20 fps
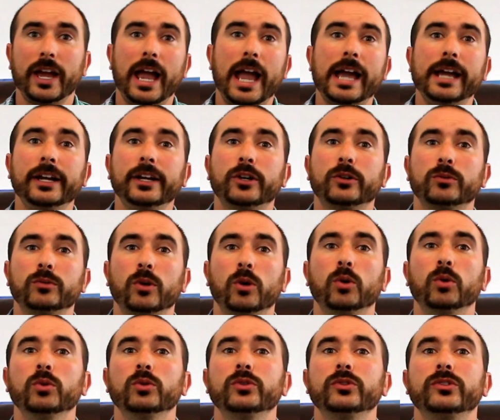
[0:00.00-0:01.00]
and it
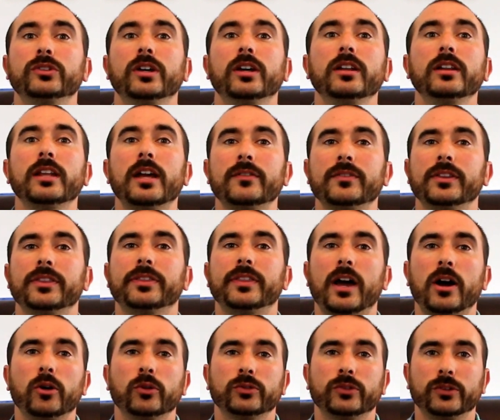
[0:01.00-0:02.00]
grows to
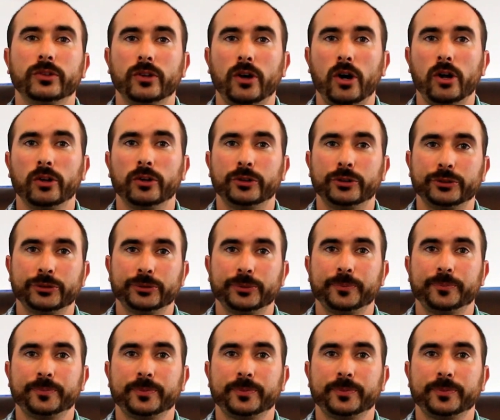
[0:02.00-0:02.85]
$11,000.